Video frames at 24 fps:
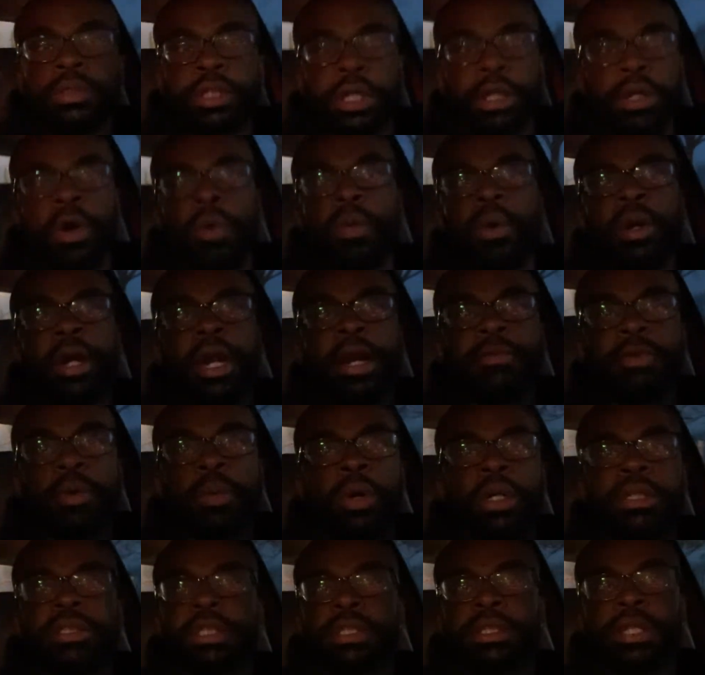See, no one ever
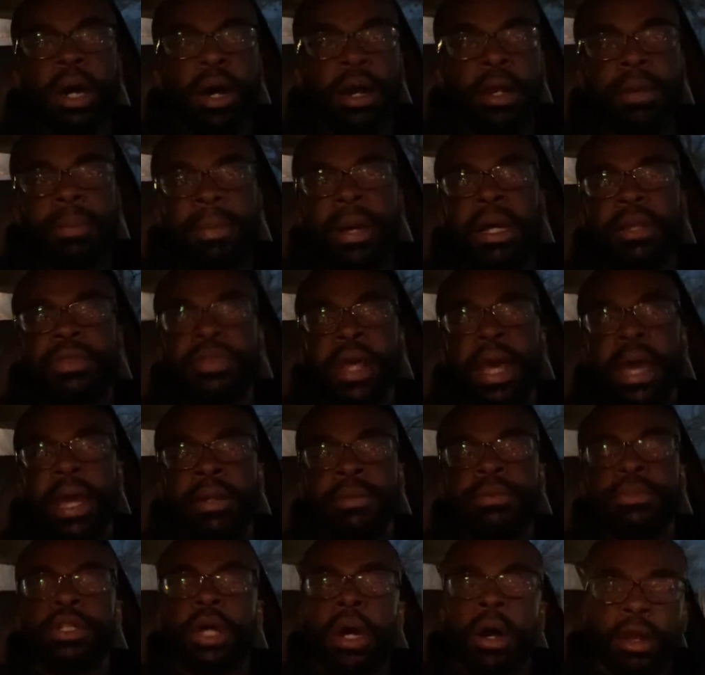wants to talk about
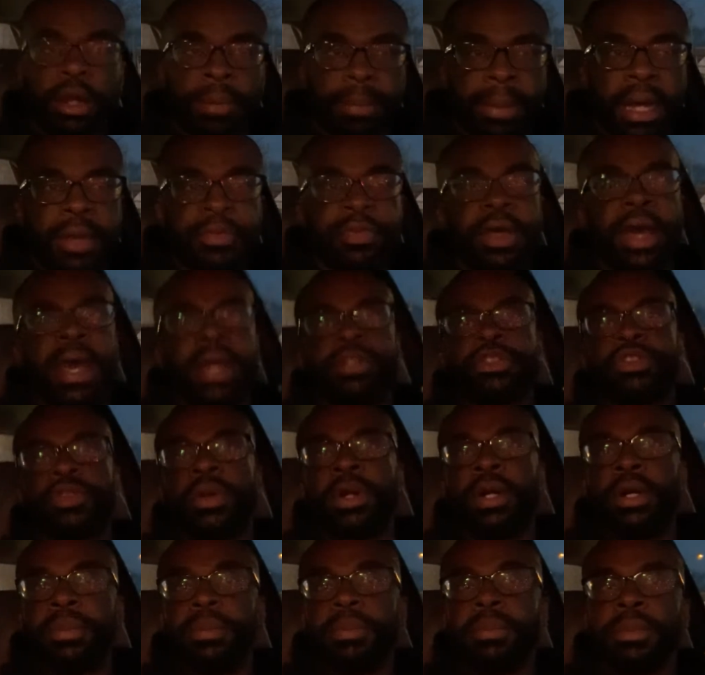that. Talk about that,
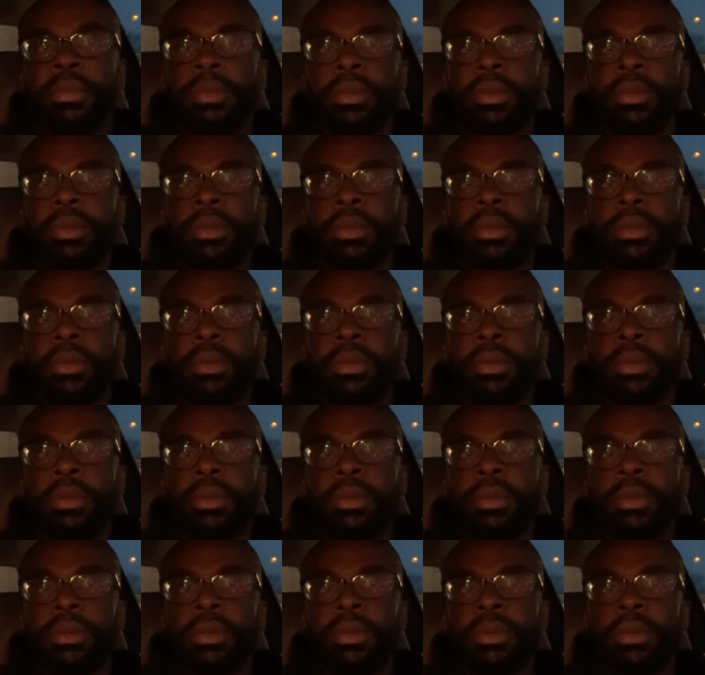Trump.